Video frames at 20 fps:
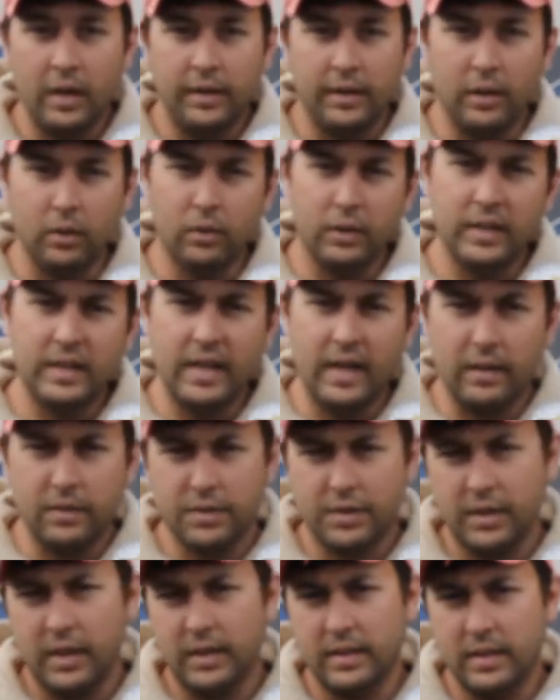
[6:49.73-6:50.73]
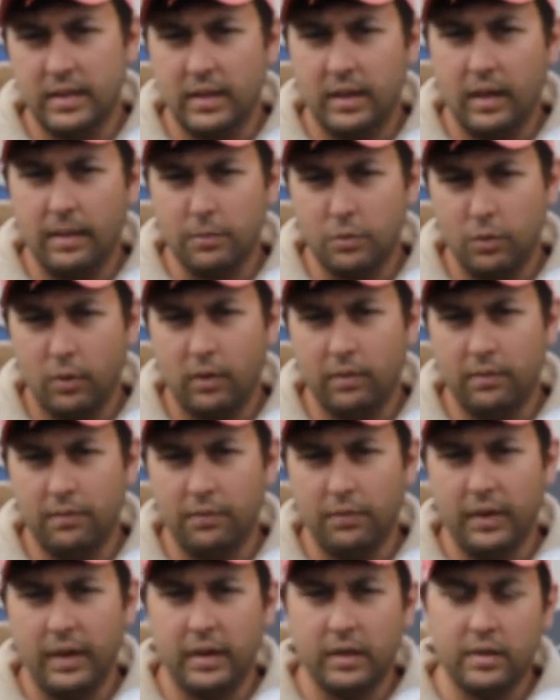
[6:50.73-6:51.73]
The only downside to the M12
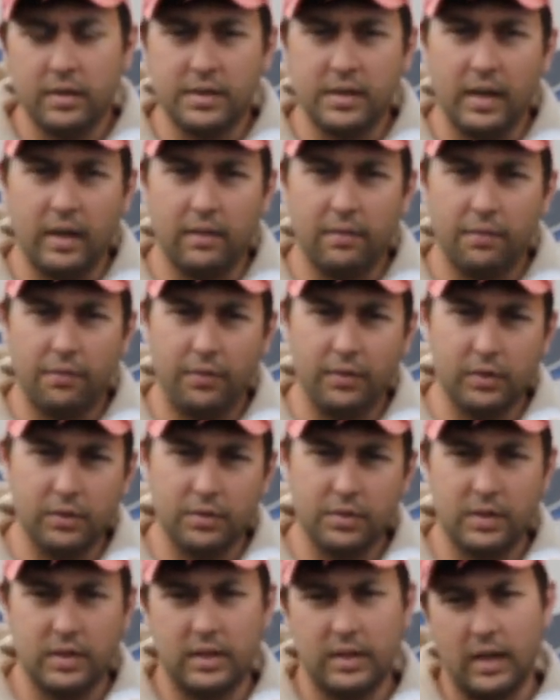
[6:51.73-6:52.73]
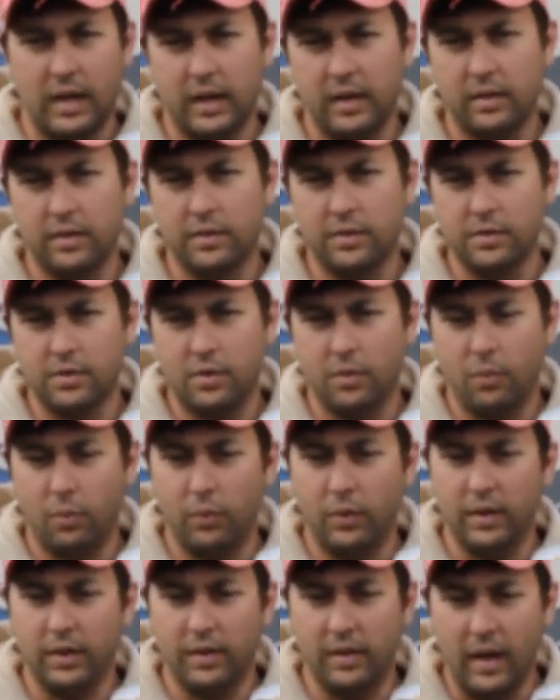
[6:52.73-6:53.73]
inflator is that it fills the tires
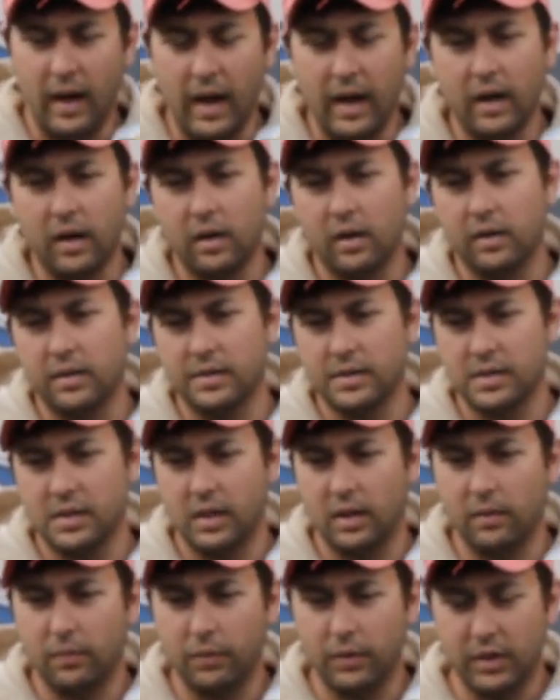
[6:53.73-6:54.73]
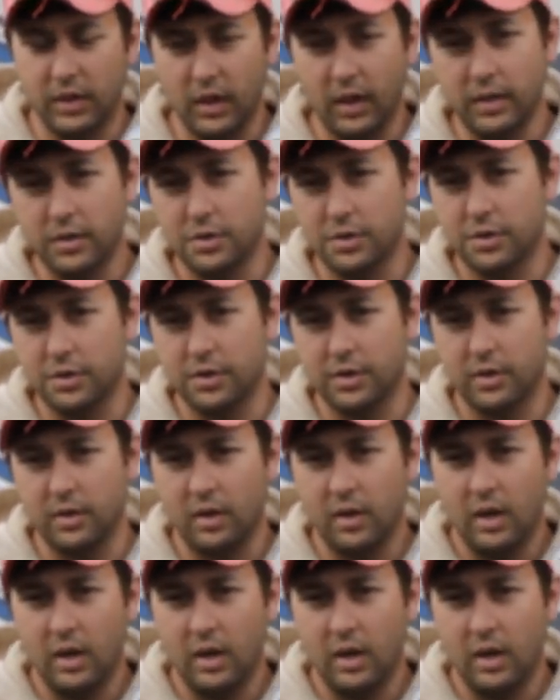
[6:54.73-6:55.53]
with air instead of with nitrogen.